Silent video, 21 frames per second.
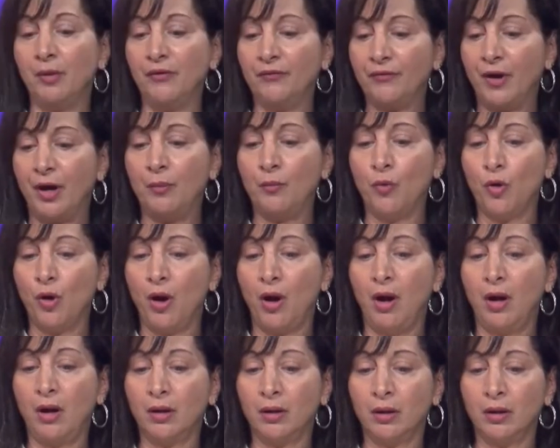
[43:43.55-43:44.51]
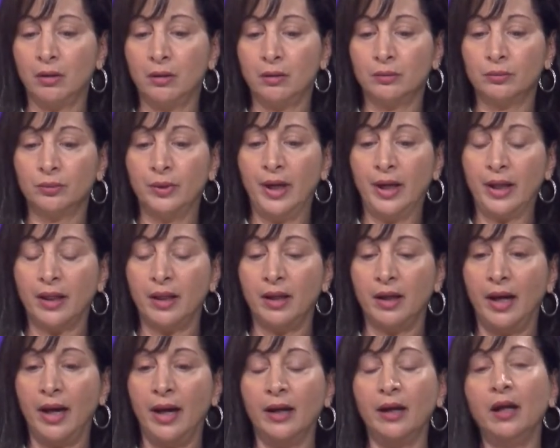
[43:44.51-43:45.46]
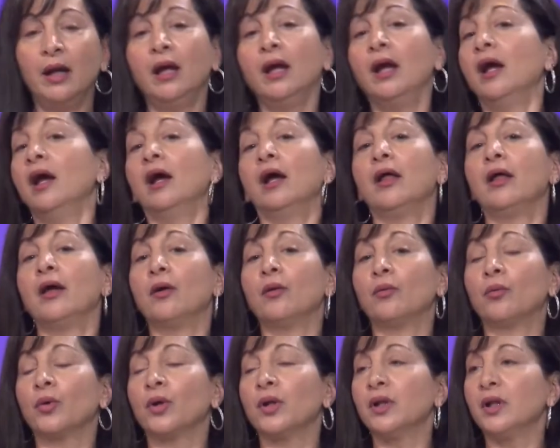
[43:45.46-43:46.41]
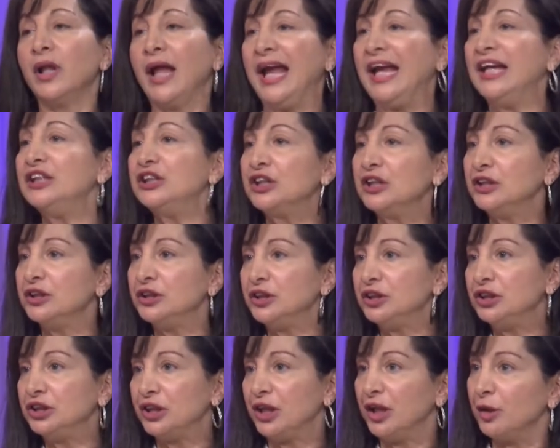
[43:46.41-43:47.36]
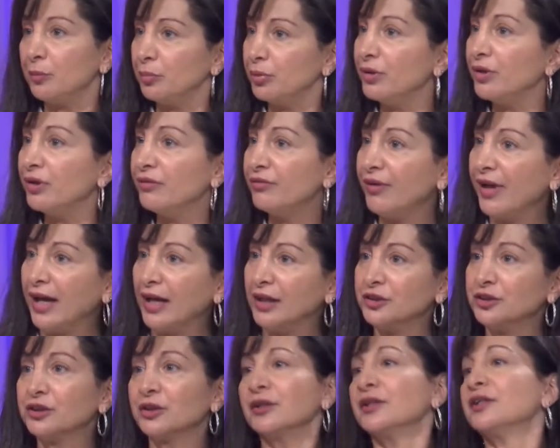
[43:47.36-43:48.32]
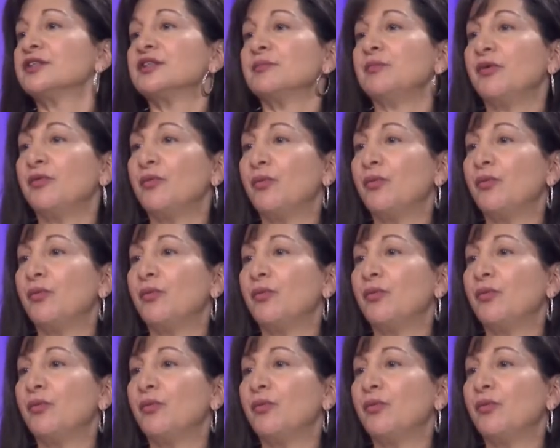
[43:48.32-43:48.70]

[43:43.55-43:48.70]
me if I'm wrong, uh, Rick, that relationship evangelism,